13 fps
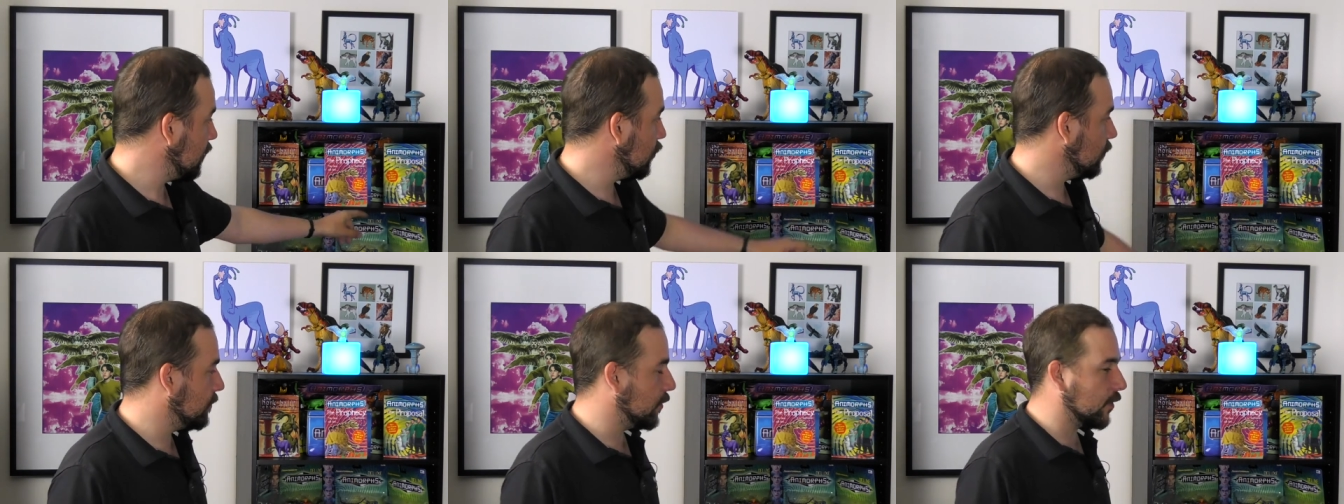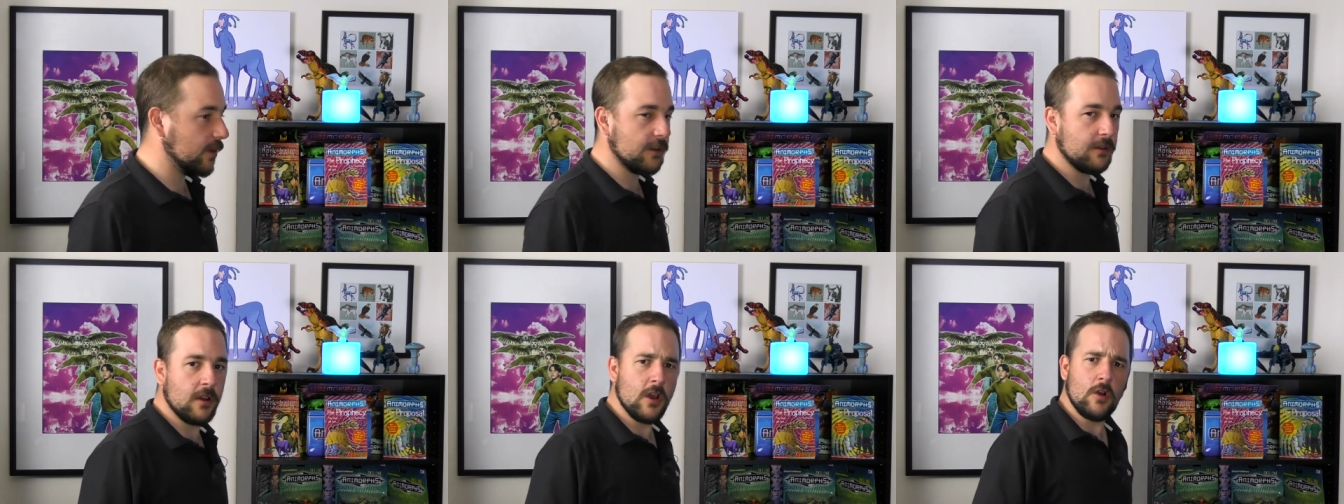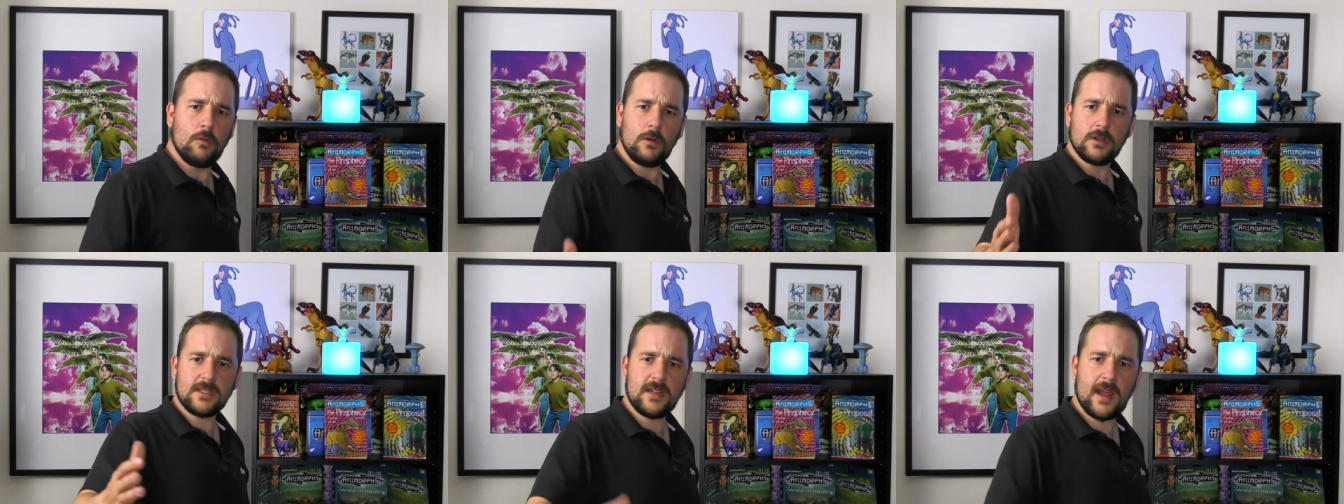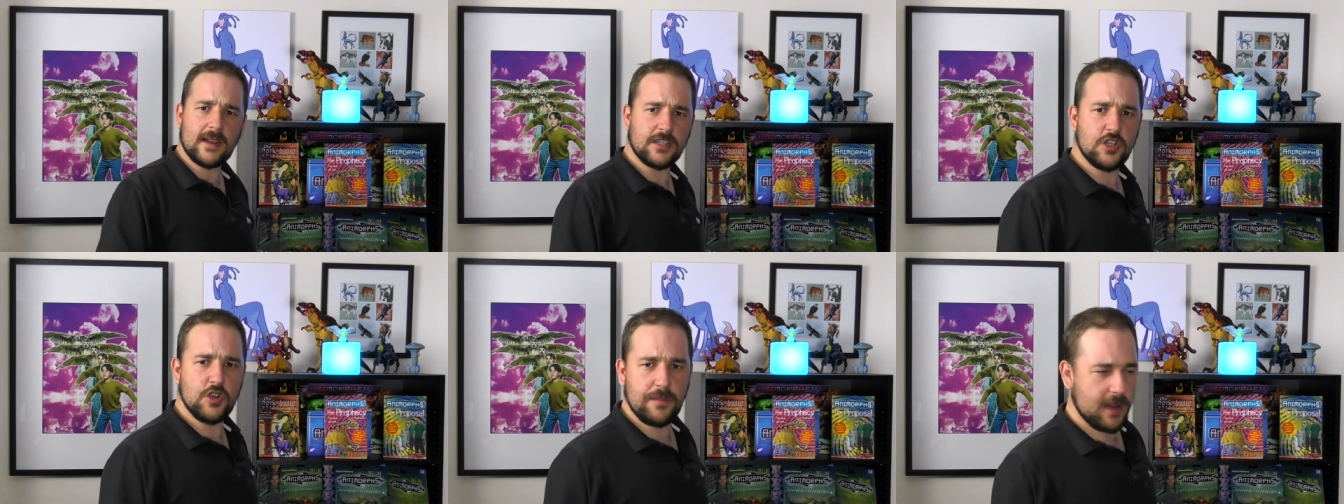good book. What's
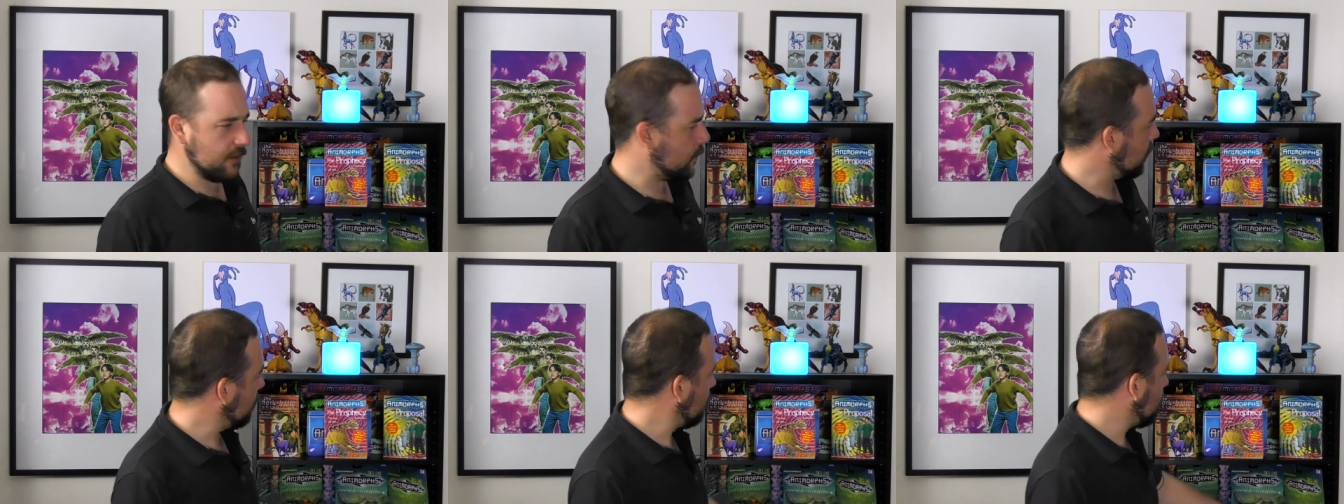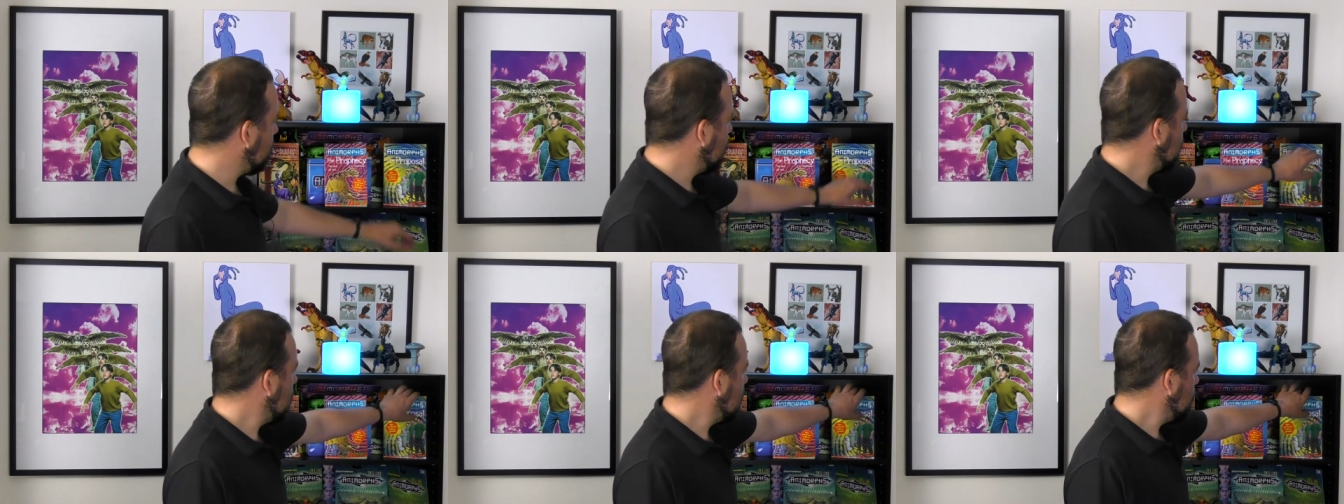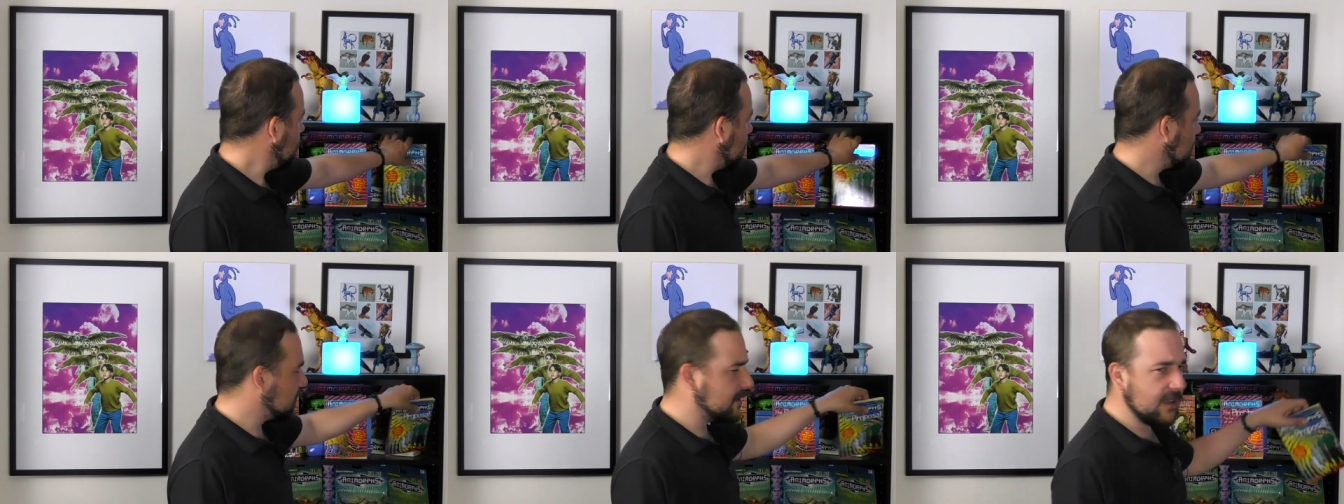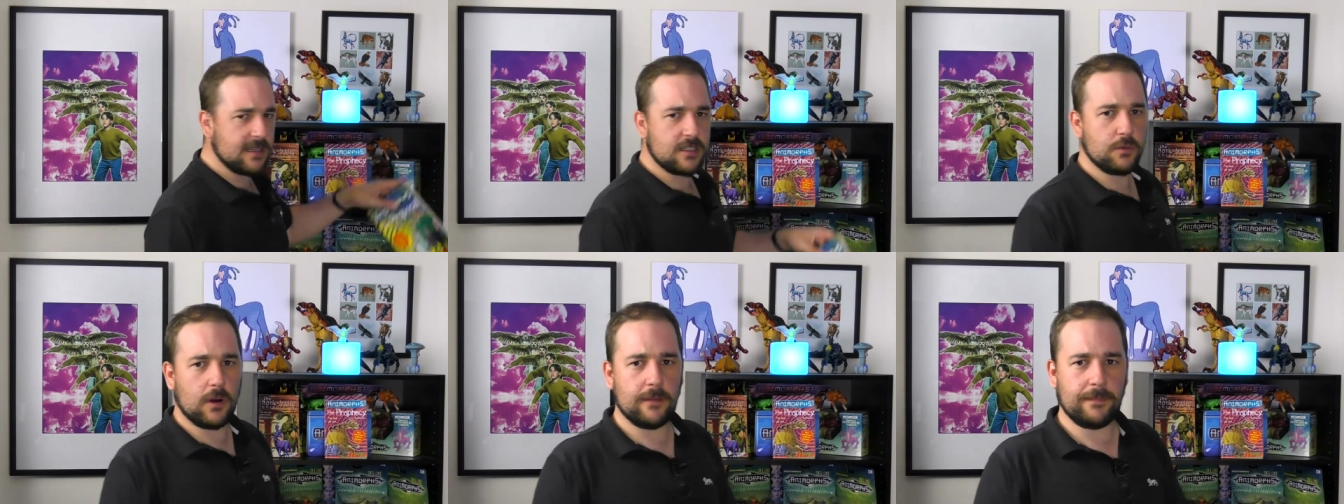next, you may wonder? Well, it's
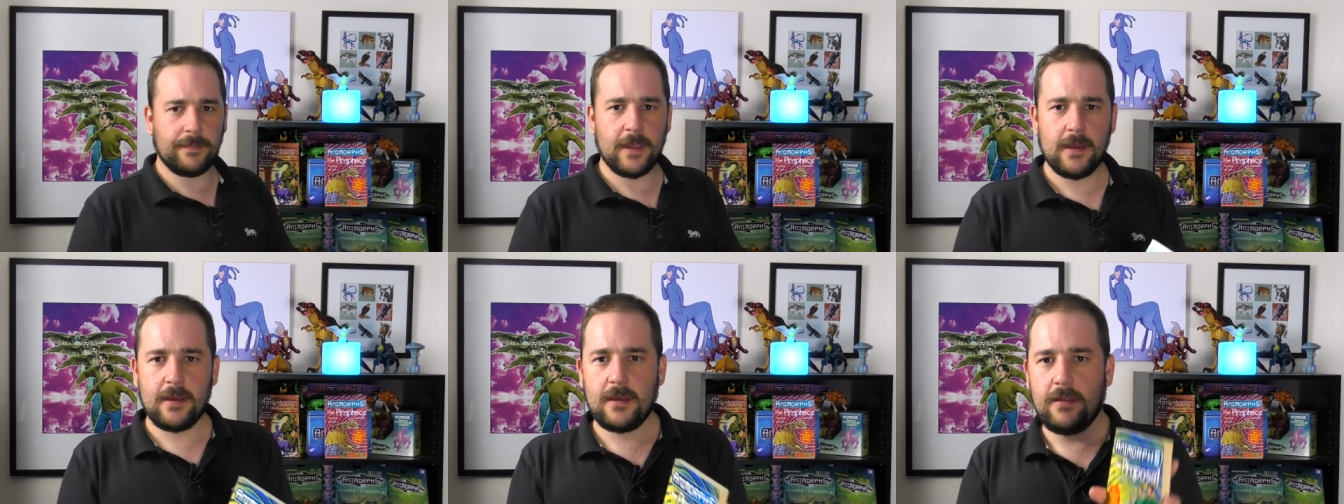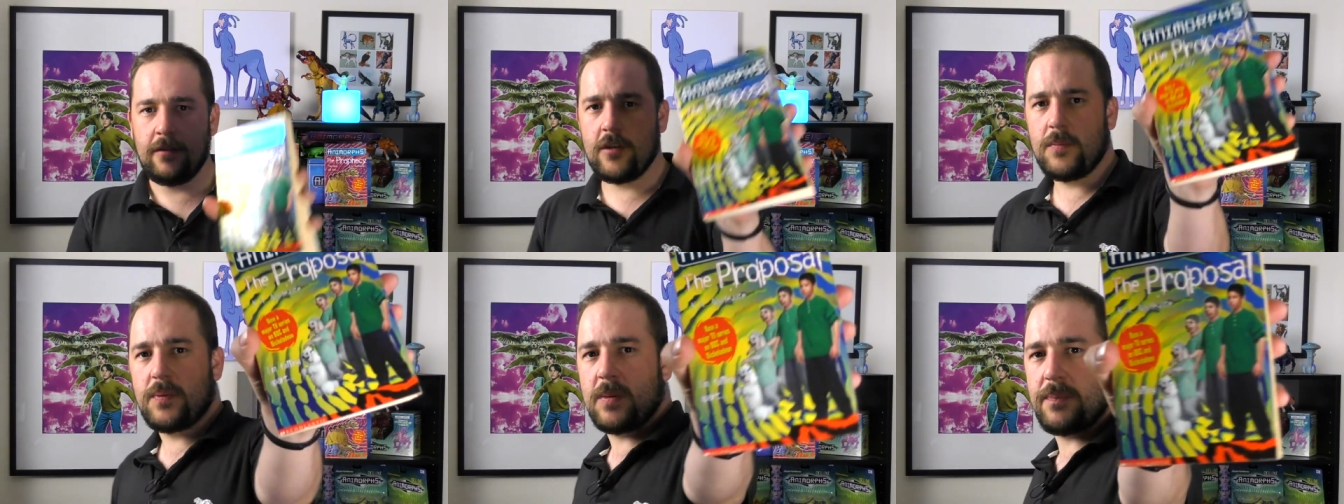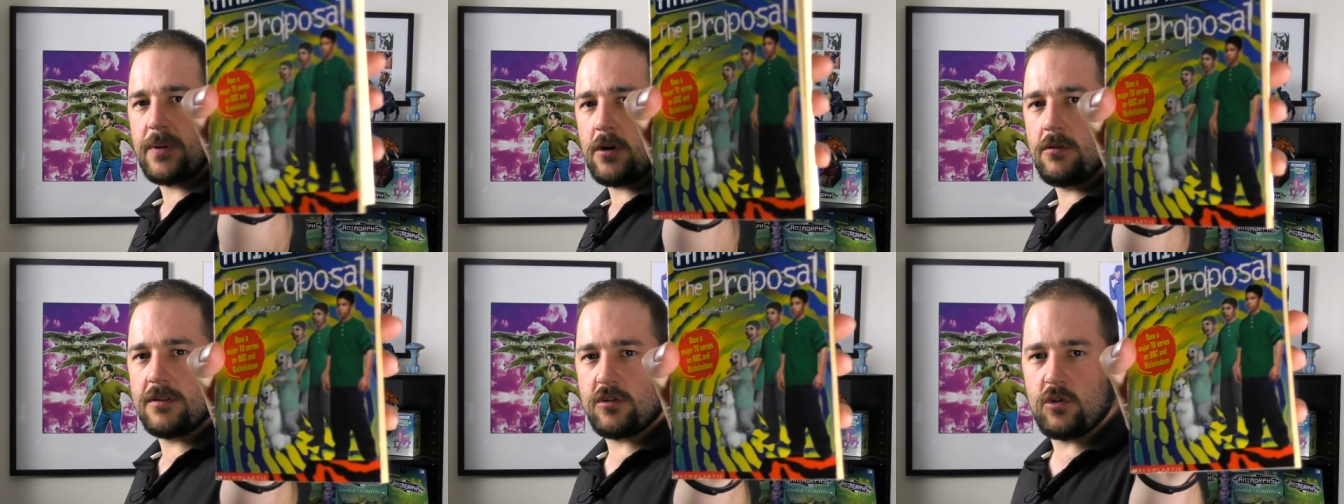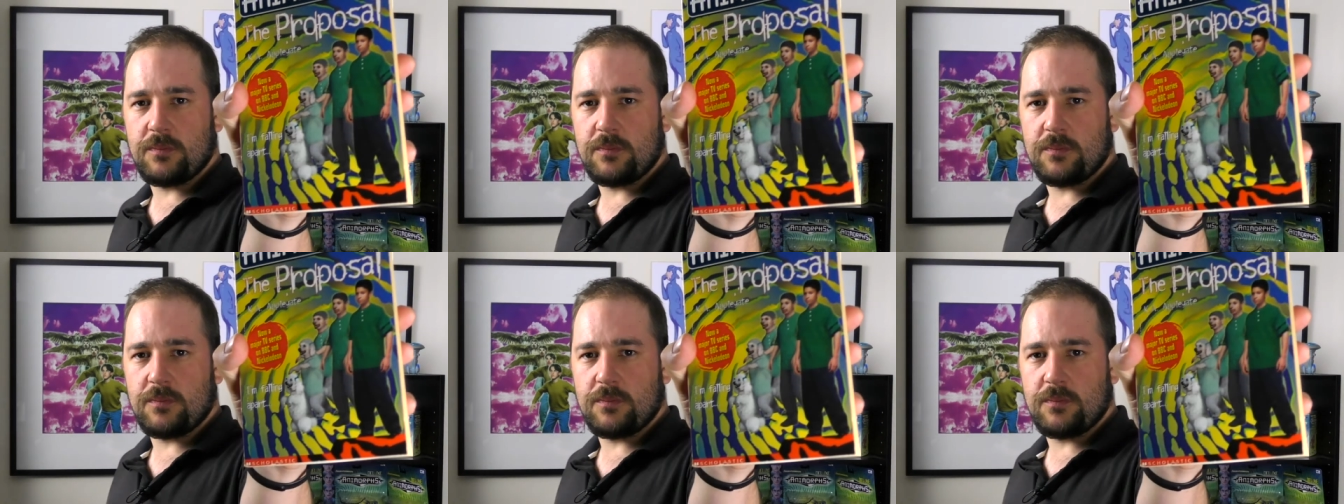this one. The Proposal,